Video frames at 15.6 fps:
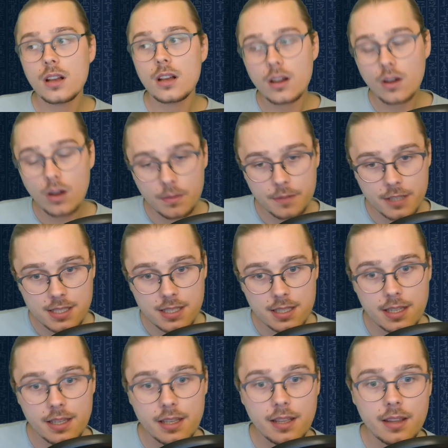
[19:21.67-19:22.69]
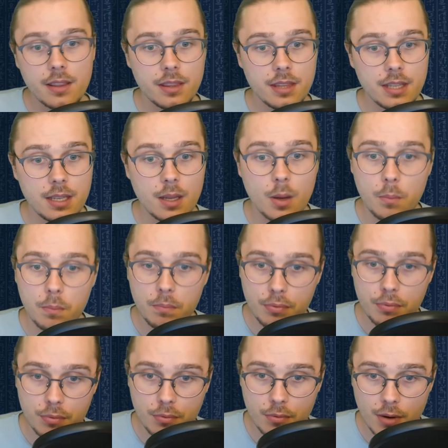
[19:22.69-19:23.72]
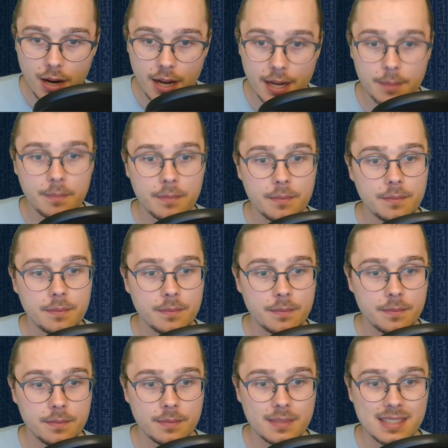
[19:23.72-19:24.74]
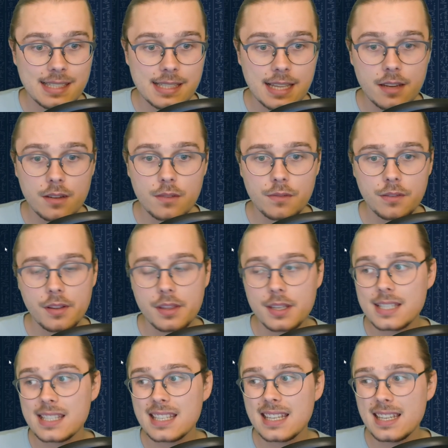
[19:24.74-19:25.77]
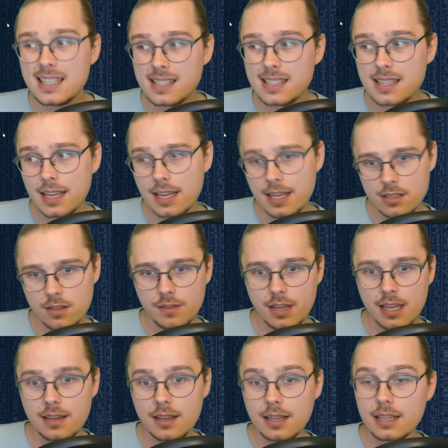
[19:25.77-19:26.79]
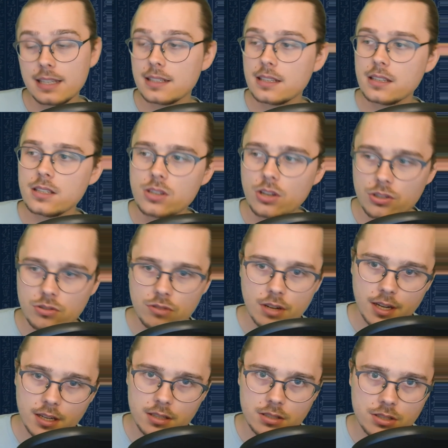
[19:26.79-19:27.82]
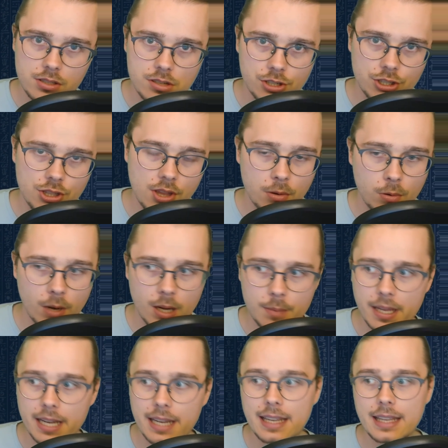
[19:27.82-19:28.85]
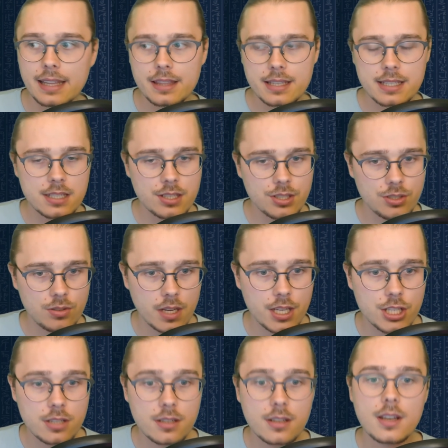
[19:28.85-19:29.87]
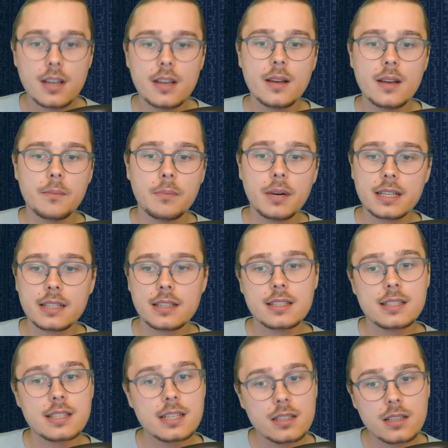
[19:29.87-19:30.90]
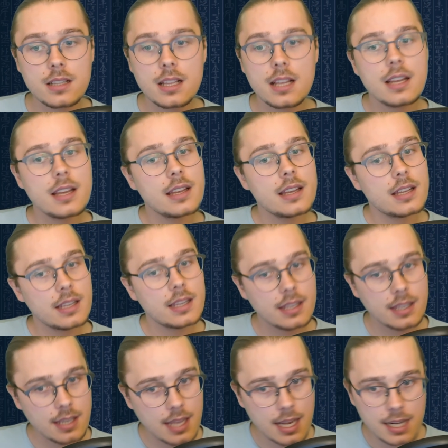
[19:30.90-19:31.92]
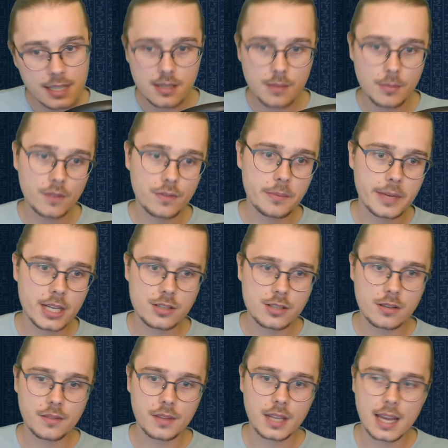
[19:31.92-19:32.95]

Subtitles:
Obviously, the prime send for this is the case of Canine. It does not trigger to search the quick play in this situation, but still, getting some information on the